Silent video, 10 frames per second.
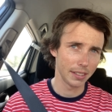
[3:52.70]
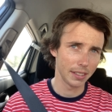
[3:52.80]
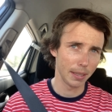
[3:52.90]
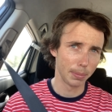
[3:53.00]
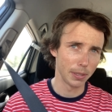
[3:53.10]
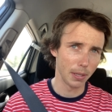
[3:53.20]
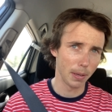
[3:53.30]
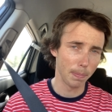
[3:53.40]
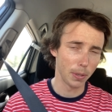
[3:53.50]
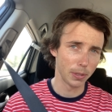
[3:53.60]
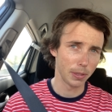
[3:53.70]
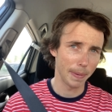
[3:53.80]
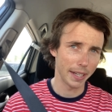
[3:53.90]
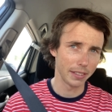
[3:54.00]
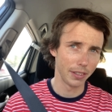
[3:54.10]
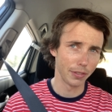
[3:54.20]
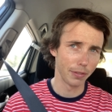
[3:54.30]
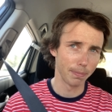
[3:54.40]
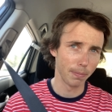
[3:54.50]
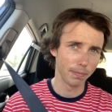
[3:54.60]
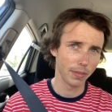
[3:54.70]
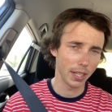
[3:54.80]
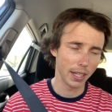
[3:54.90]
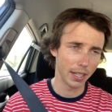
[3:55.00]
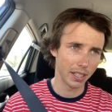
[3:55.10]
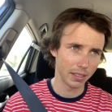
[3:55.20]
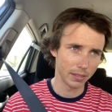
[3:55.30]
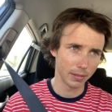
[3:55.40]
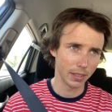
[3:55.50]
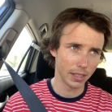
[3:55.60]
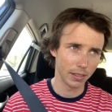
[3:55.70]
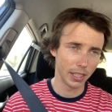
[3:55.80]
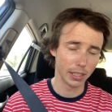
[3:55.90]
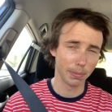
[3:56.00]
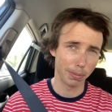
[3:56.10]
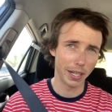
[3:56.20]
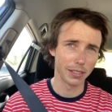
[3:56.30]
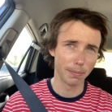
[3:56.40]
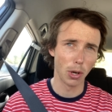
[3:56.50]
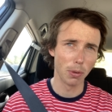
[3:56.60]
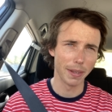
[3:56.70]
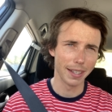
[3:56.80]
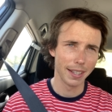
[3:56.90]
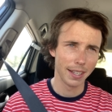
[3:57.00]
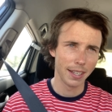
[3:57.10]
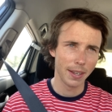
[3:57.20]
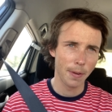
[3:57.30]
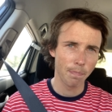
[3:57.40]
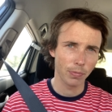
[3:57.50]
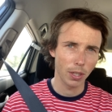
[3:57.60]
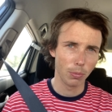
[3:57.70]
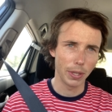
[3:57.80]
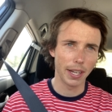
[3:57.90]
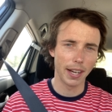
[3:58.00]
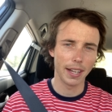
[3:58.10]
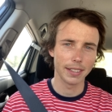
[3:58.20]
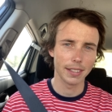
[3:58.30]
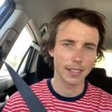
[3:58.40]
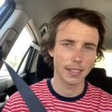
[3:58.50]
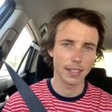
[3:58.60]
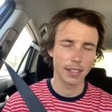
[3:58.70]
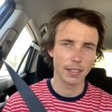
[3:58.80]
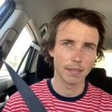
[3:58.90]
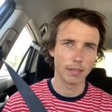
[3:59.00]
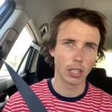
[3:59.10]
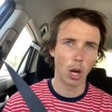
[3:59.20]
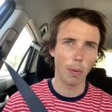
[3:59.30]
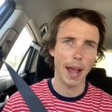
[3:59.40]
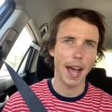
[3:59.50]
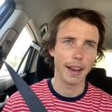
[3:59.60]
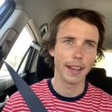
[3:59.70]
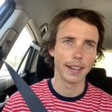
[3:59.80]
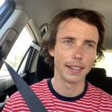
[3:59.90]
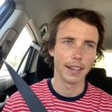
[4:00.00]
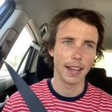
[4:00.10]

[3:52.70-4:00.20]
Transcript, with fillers: a, perspective of uh, this present moment, we can't go out and